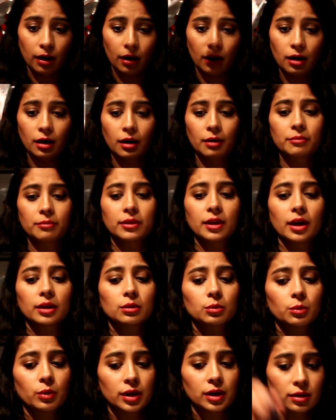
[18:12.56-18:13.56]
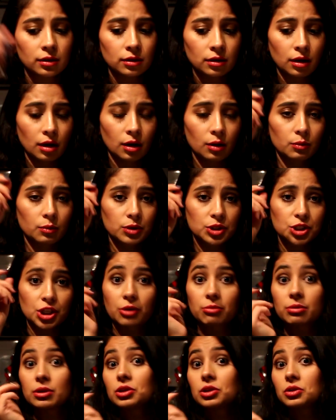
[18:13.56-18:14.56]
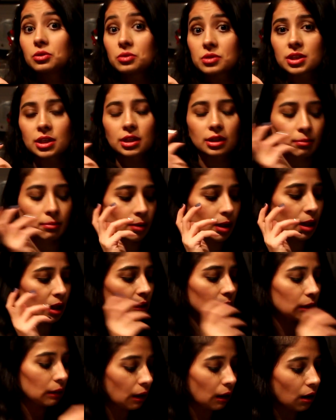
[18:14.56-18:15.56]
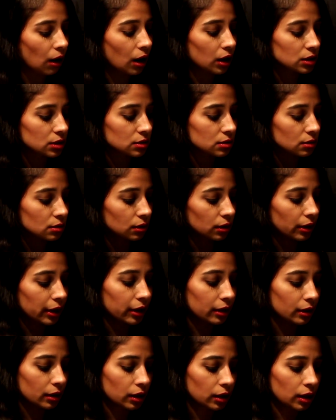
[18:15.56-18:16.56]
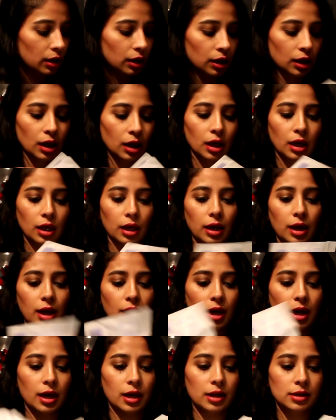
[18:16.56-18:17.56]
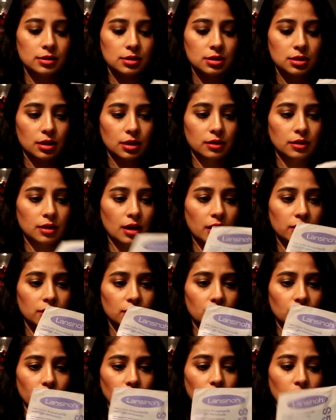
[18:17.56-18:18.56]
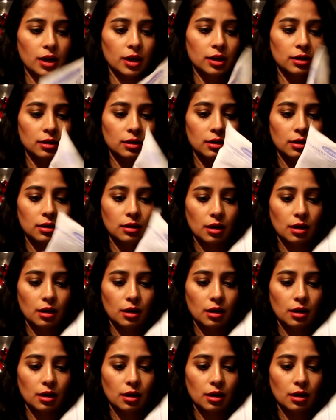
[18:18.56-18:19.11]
Another one, which I've been using them a lot lately, and another one,